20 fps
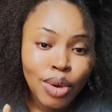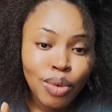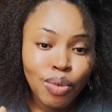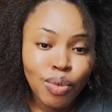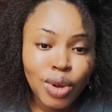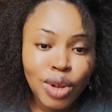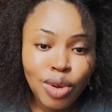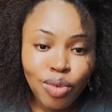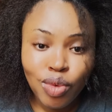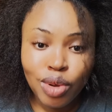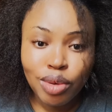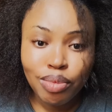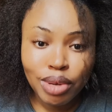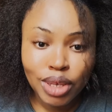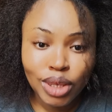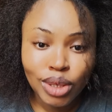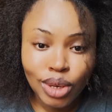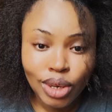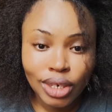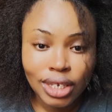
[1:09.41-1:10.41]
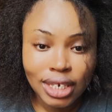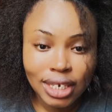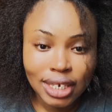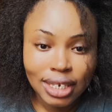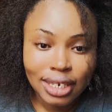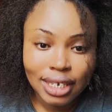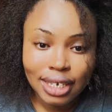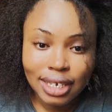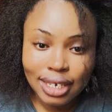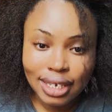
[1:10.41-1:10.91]
We will be
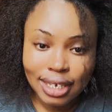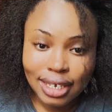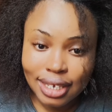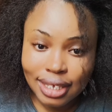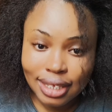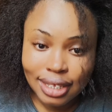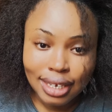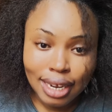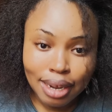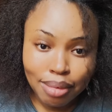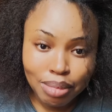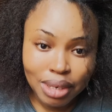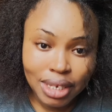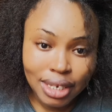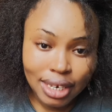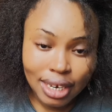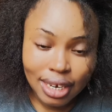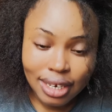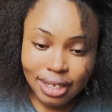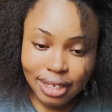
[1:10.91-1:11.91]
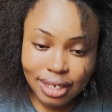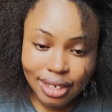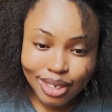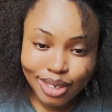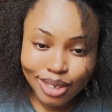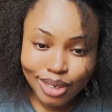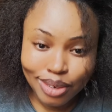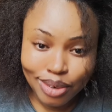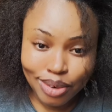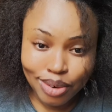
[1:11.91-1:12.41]
touching
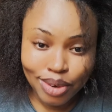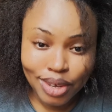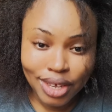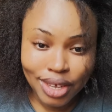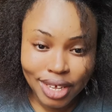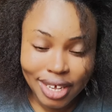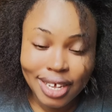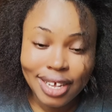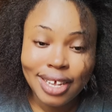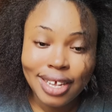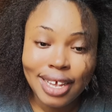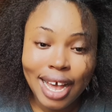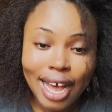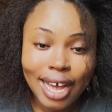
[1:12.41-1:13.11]
intermediates, okay?